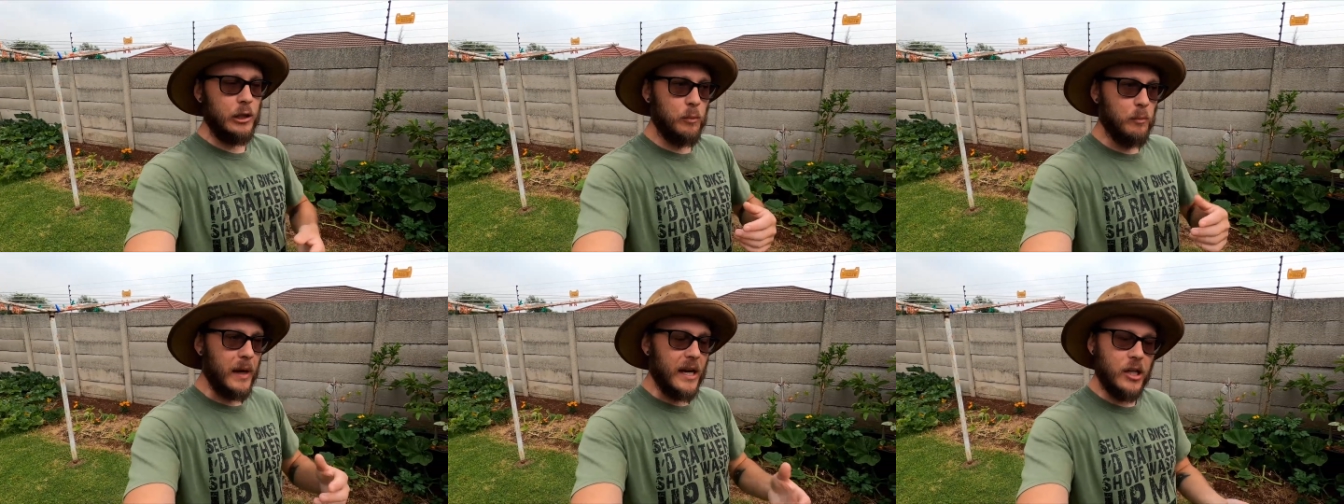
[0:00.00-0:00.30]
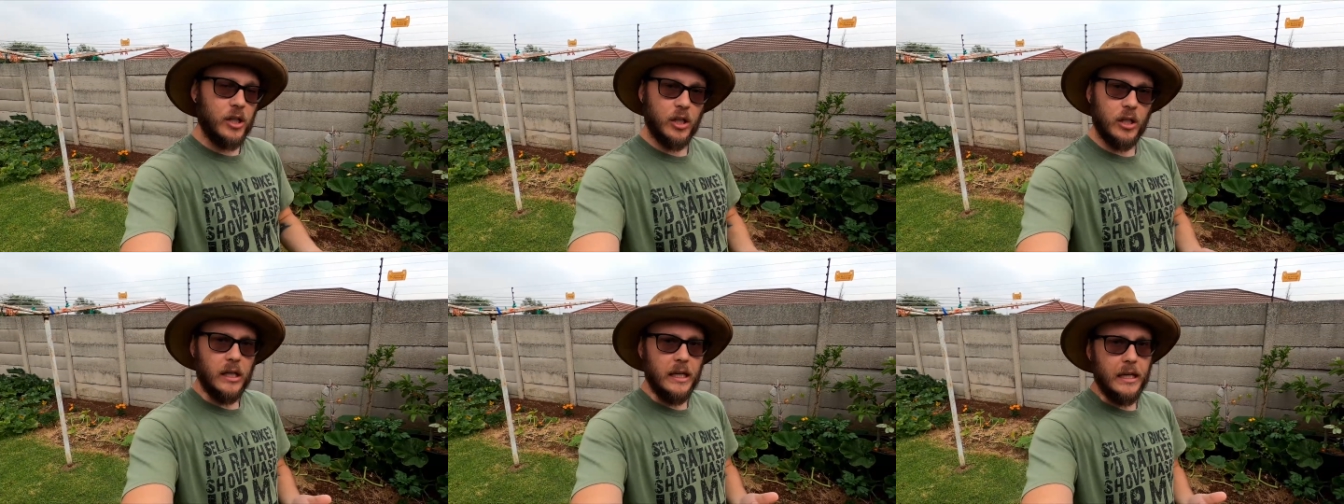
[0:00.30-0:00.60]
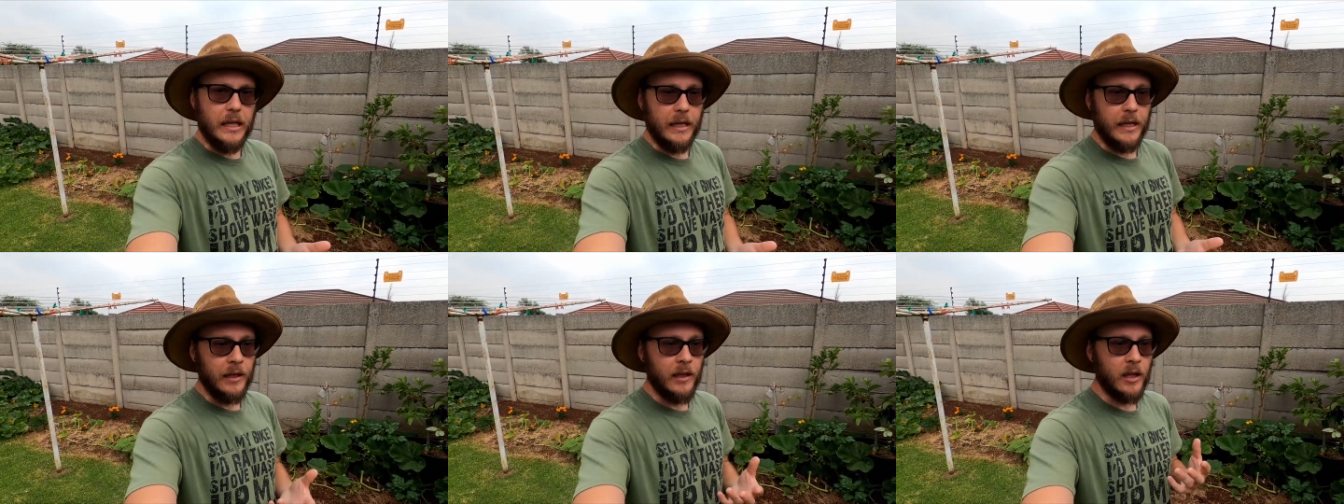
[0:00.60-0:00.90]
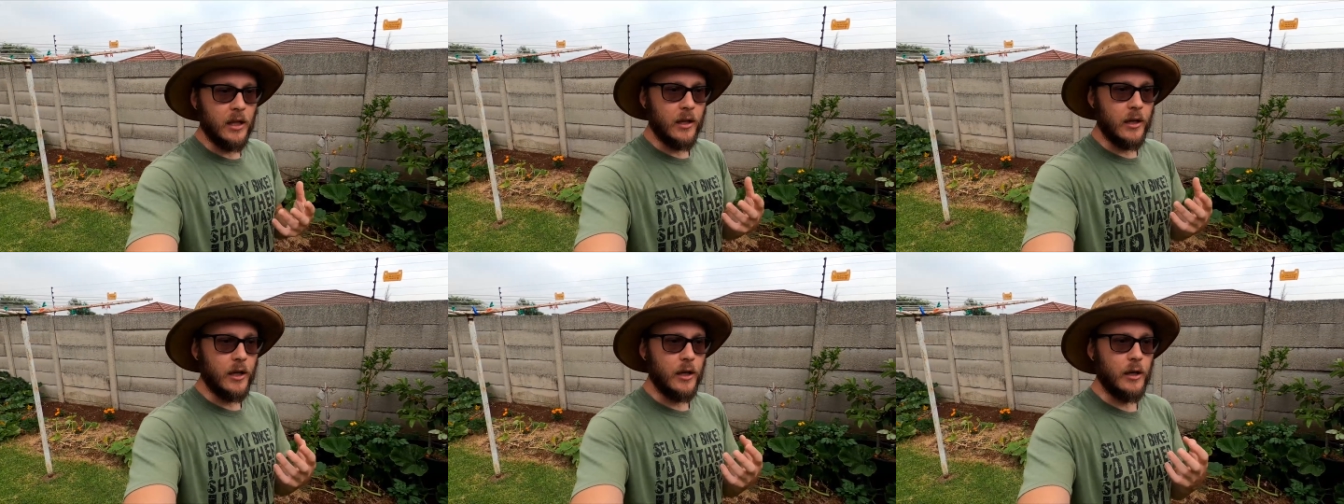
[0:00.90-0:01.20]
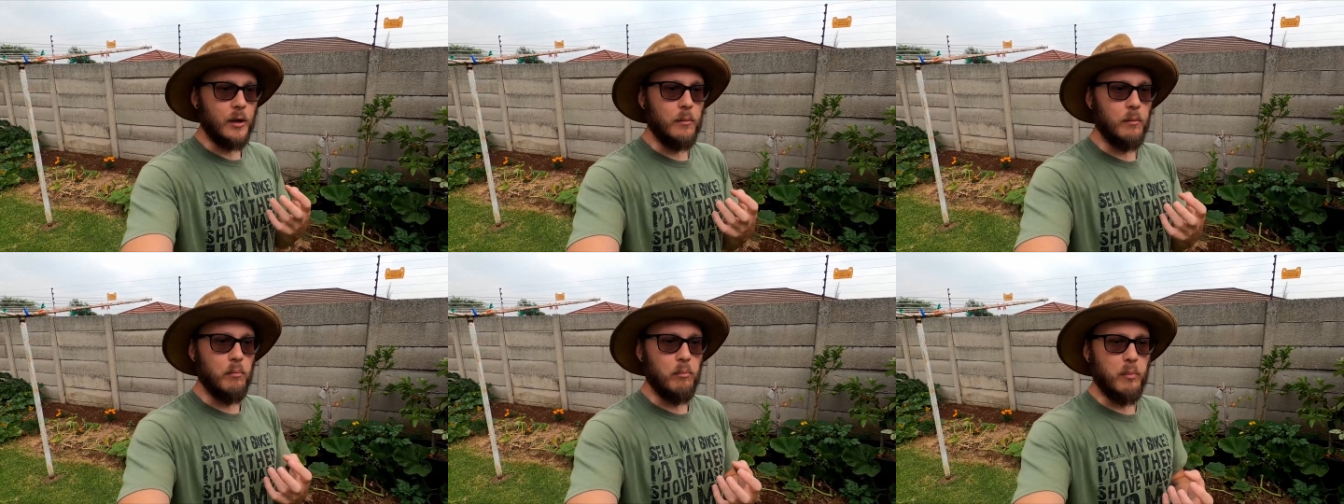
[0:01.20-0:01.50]
especially in
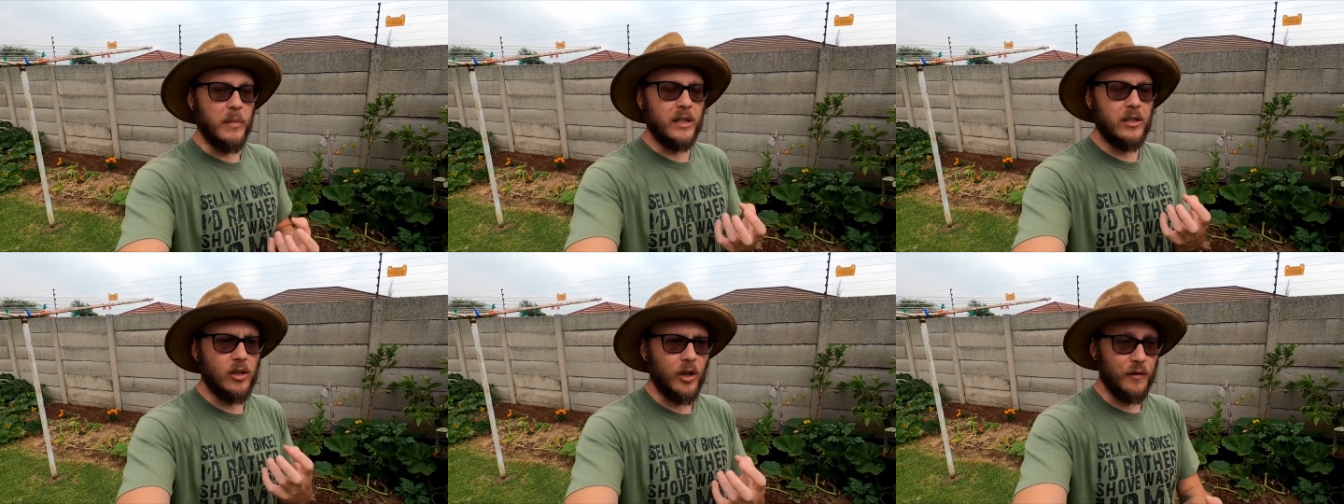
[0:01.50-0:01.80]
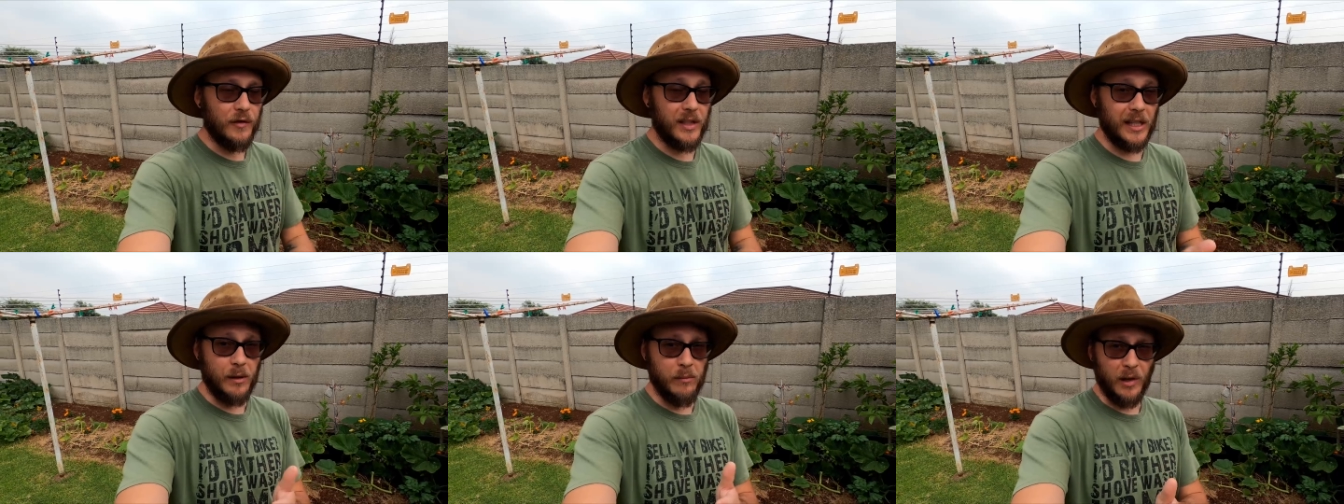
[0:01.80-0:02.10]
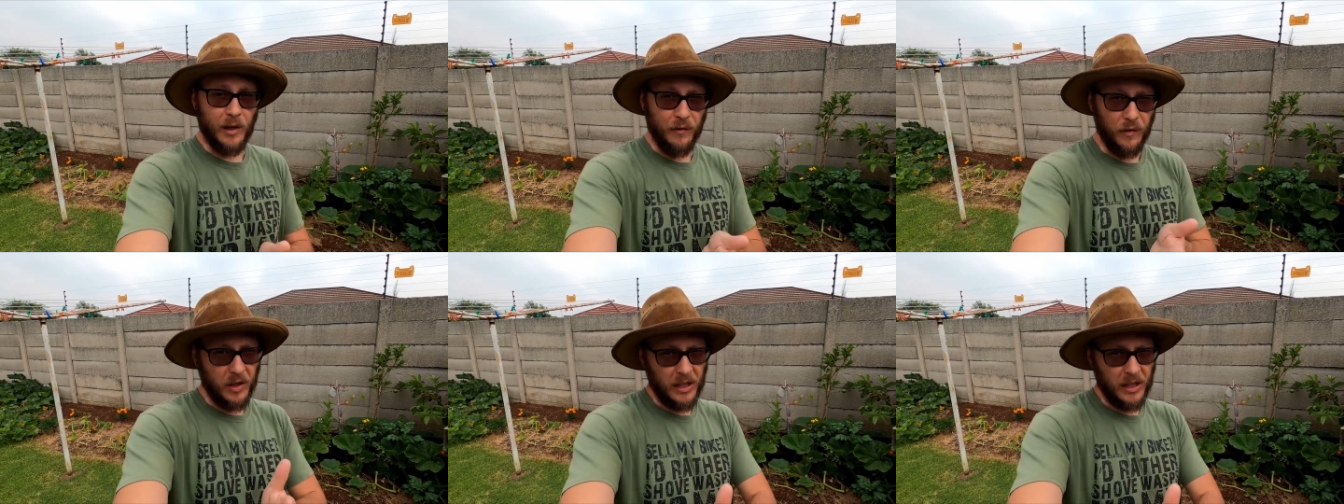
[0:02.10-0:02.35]
the midst of summer,